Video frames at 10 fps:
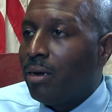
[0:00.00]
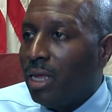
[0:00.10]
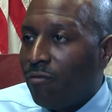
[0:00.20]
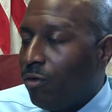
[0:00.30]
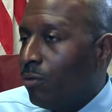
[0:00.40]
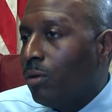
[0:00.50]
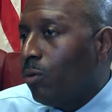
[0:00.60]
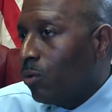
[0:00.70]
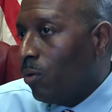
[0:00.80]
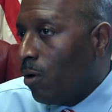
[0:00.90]
if you're a
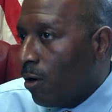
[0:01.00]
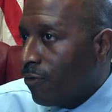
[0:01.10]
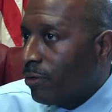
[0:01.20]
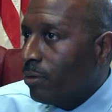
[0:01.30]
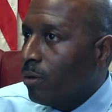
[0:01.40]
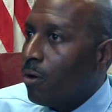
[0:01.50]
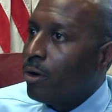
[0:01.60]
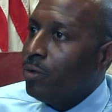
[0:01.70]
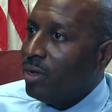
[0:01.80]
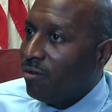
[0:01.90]
local author, are
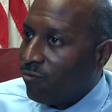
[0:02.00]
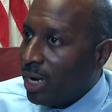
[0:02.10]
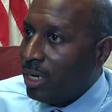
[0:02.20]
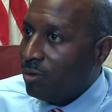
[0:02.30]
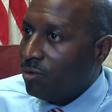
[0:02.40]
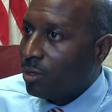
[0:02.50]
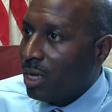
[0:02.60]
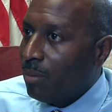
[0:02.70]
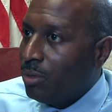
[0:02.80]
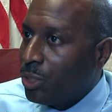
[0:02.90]
you invited to
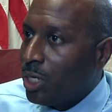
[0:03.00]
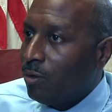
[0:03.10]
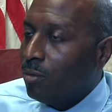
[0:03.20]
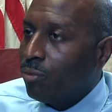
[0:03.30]
come and share in the